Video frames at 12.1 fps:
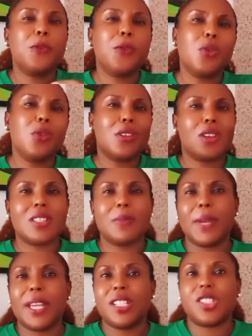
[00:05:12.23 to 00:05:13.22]
full
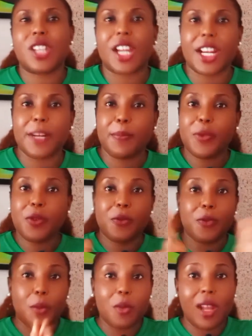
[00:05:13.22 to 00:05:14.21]
gloss paint shine
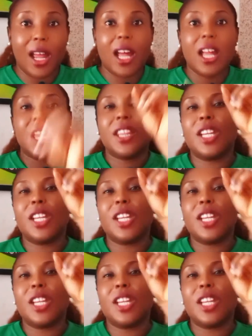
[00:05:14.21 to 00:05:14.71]
formula,